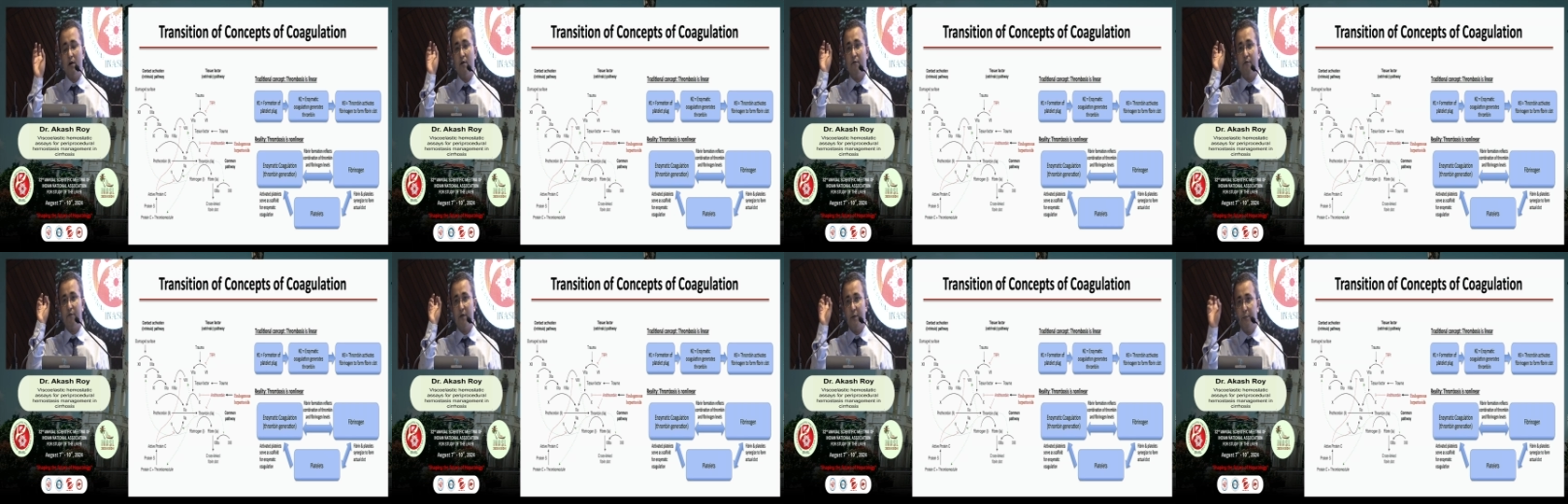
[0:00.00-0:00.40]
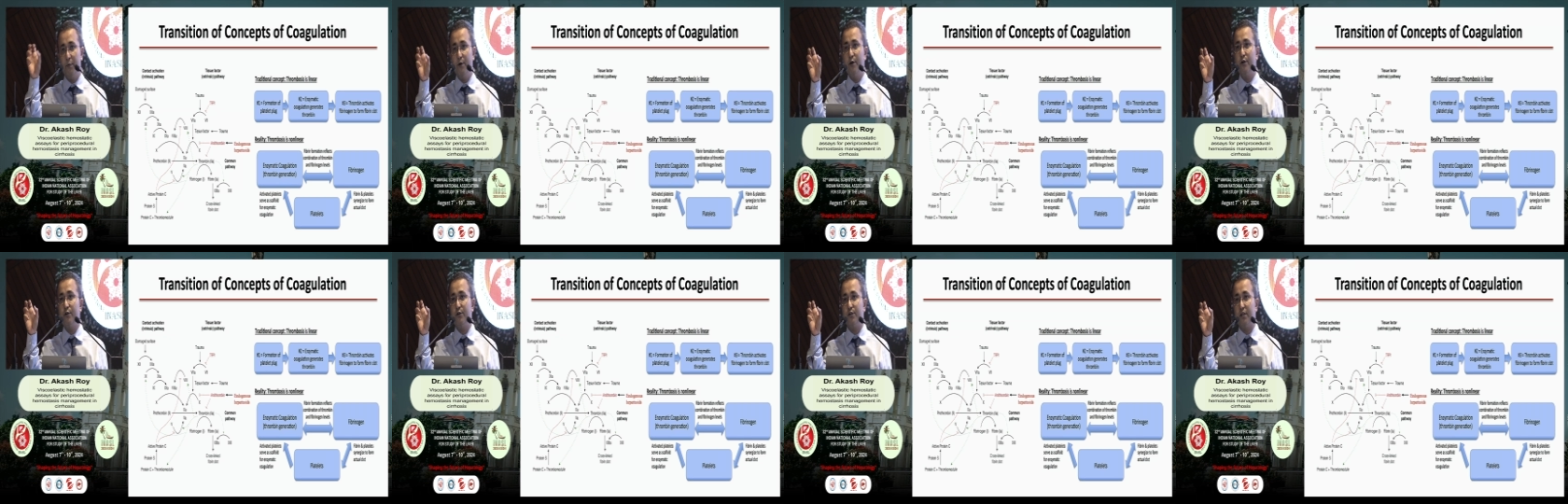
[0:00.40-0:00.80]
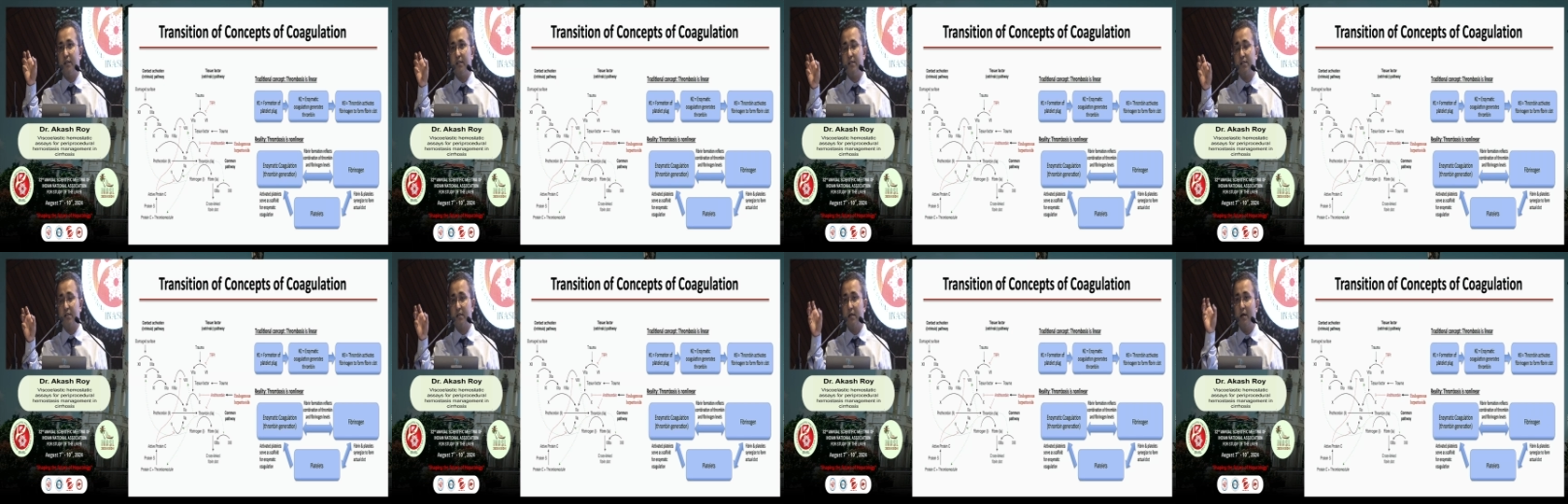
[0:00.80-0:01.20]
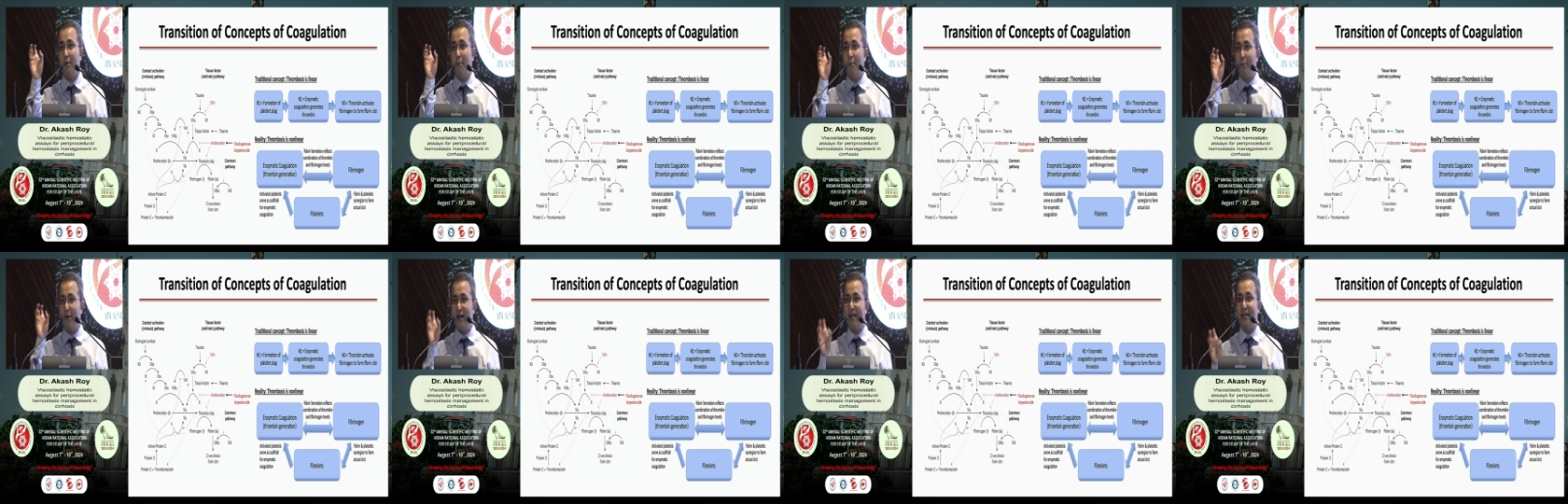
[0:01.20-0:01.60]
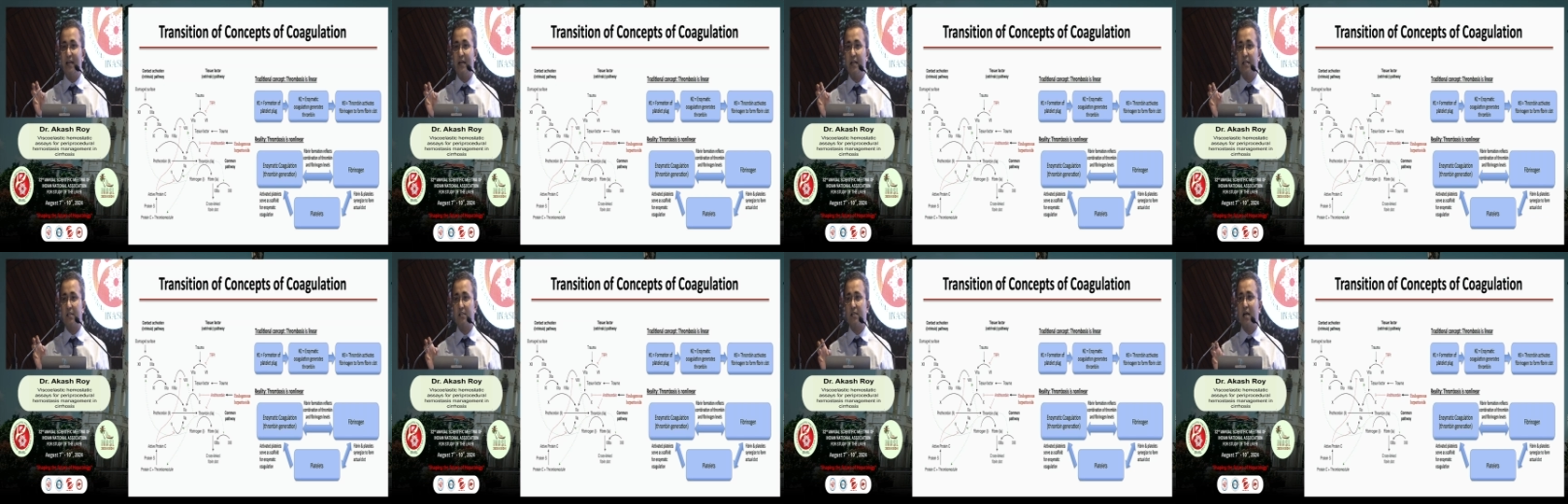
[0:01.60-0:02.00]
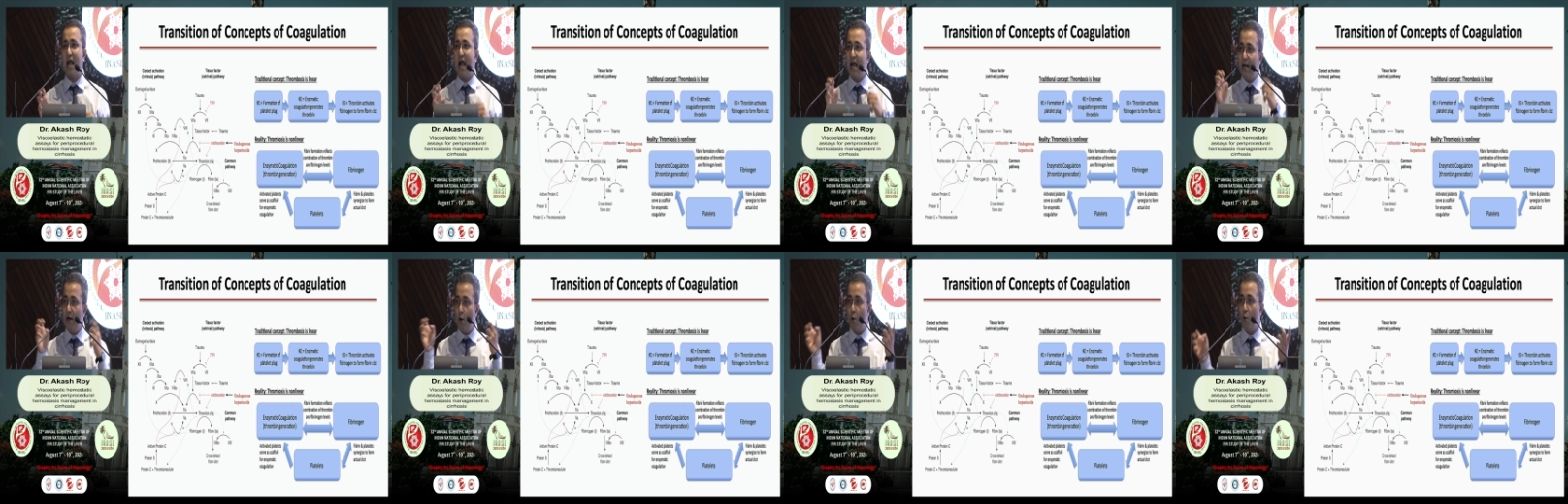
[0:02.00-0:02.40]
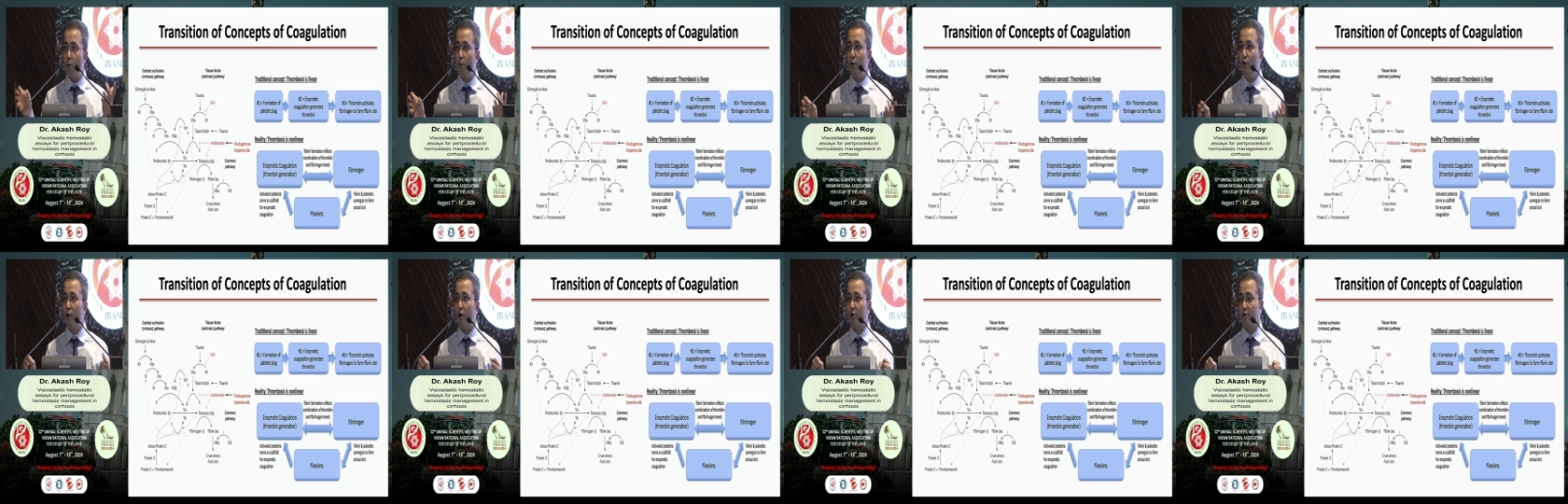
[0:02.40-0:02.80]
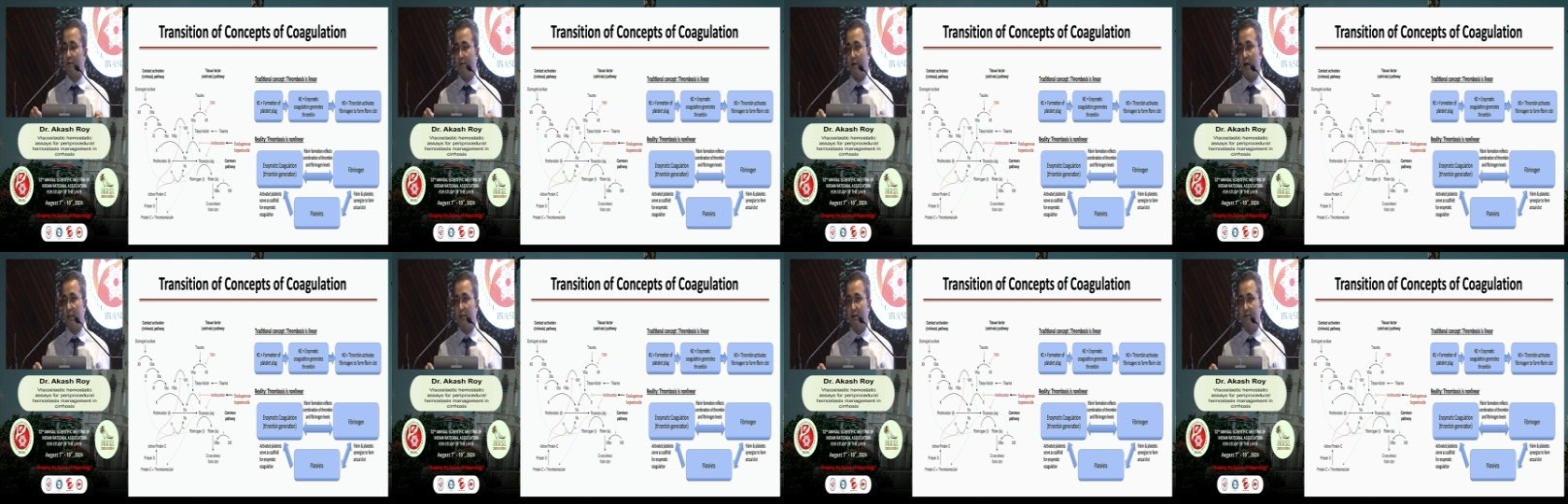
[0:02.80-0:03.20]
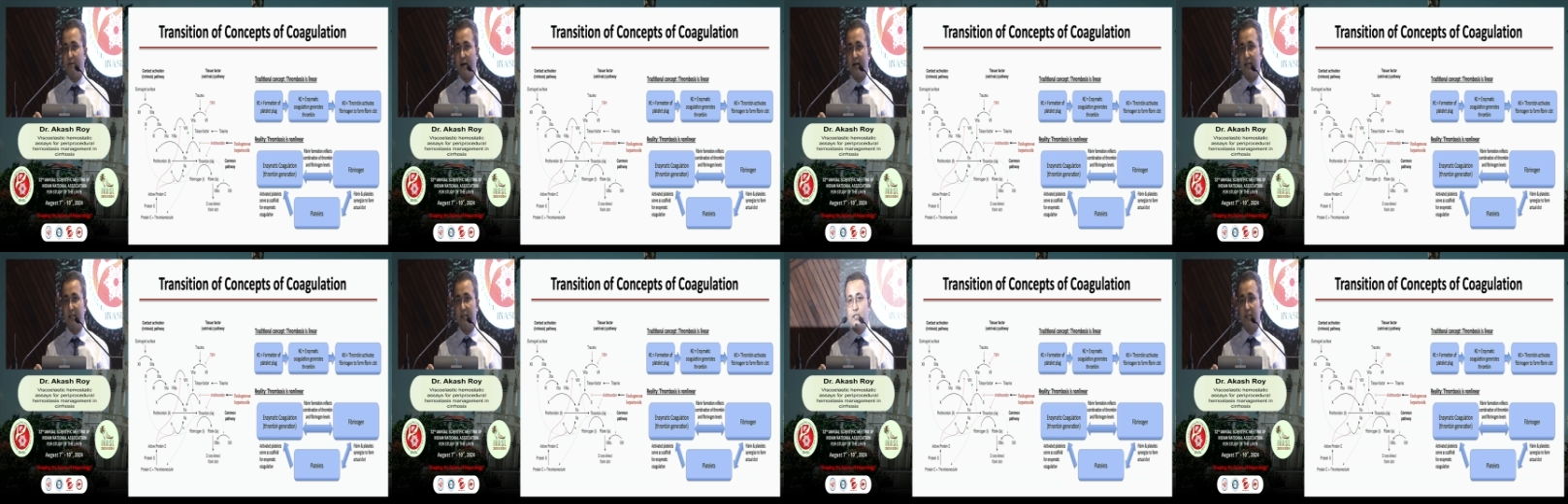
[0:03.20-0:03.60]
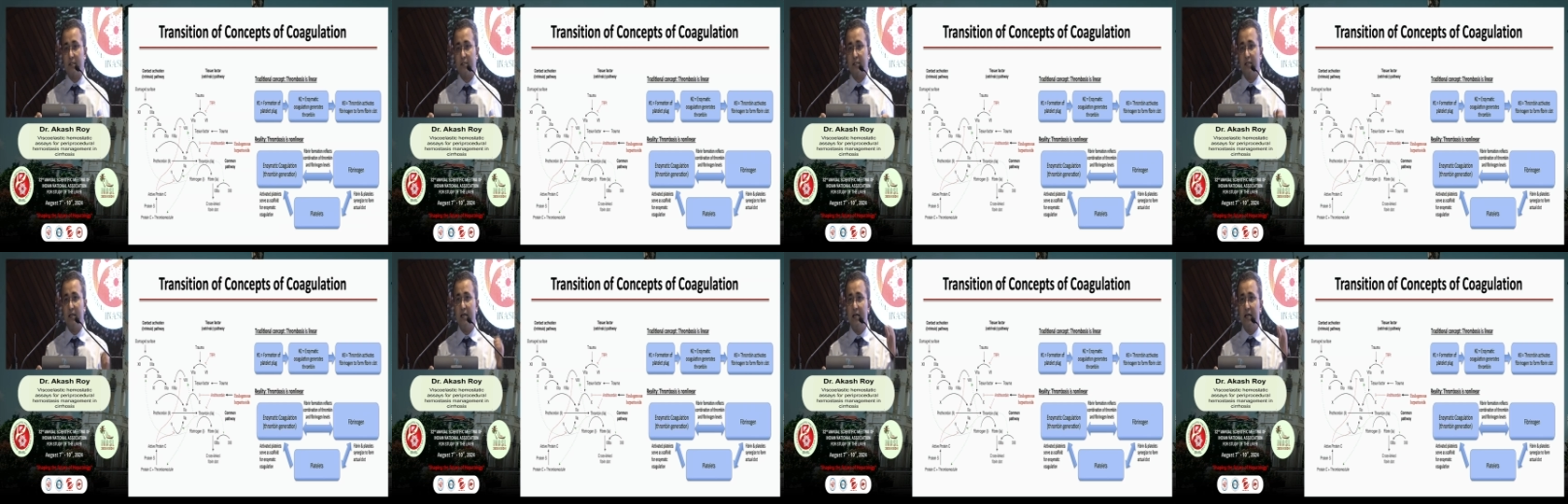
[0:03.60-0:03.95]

fibrinogens, platelets, and a whole lot of other factors.